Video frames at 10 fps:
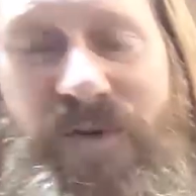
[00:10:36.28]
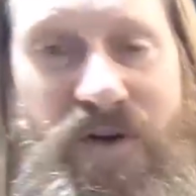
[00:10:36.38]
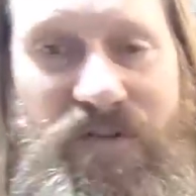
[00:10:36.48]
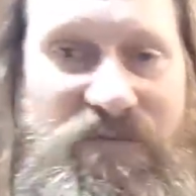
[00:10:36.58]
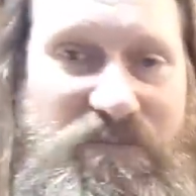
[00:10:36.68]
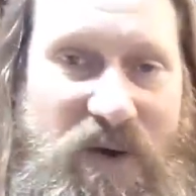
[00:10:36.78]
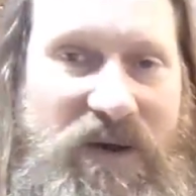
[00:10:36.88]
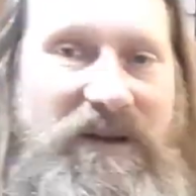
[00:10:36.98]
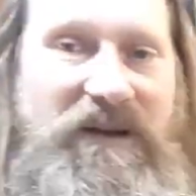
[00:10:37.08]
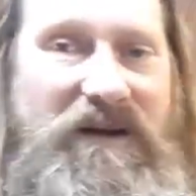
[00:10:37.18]
off
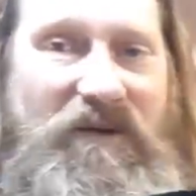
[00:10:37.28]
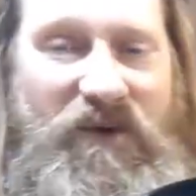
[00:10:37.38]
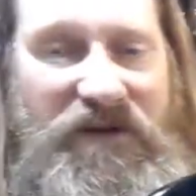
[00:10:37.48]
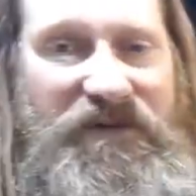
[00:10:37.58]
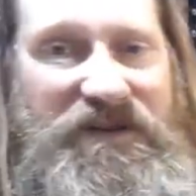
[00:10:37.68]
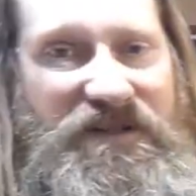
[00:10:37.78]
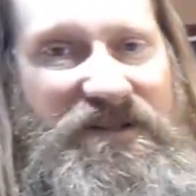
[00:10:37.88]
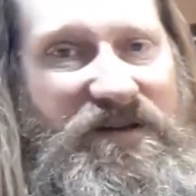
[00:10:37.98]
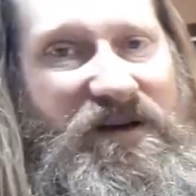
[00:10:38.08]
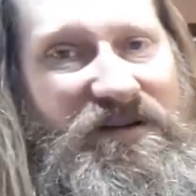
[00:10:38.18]
buying one of these
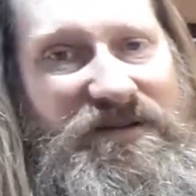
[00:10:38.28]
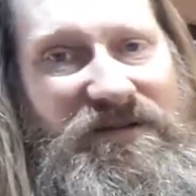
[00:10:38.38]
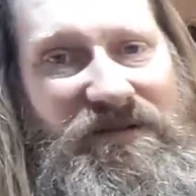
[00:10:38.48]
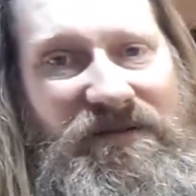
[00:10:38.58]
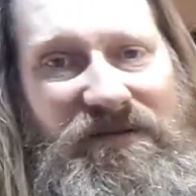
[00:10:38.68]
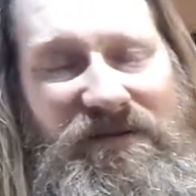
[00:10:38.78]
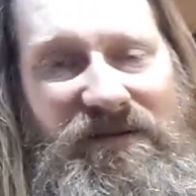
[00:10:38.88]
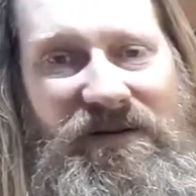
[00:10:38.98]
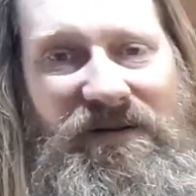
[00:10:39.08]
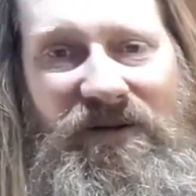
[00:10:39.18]
guitars,
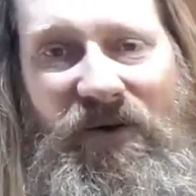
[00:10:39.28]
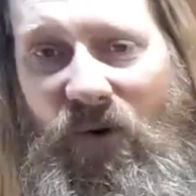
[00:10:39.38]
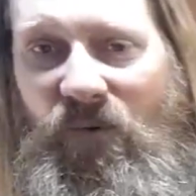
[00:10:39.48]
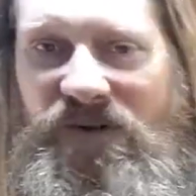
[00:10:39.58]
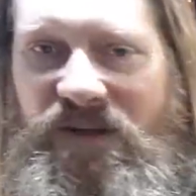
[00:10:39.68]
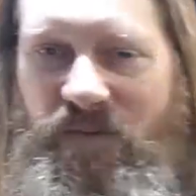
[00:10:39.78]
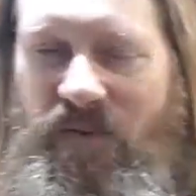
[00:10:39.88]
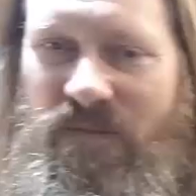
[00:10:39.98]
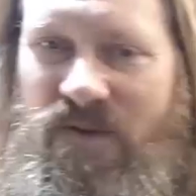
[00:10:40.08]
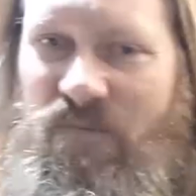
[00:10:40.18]
or would ever
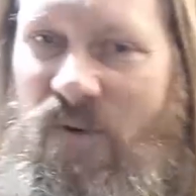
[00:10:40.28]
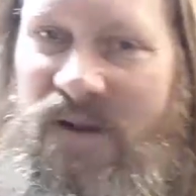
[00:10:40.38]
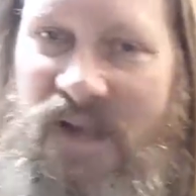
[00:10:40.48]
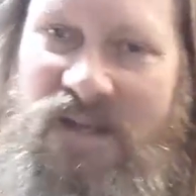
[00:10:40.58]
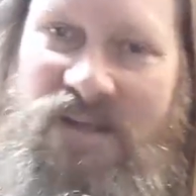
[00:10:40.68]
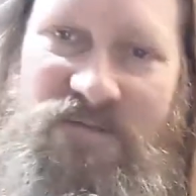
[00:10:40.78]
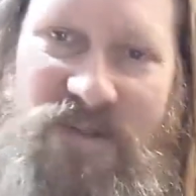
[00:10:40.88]
put me off buying any of